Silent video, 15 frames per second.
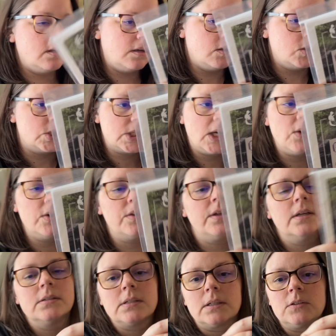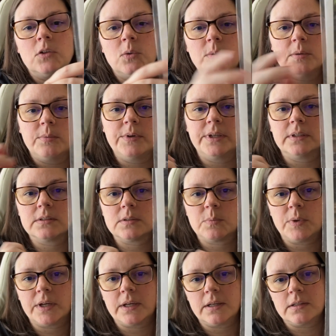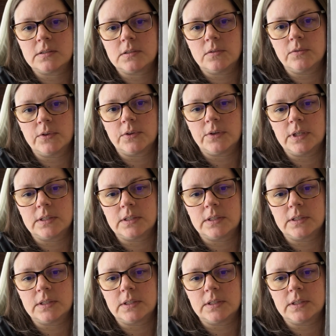Scary Things October Brings by Silver Creek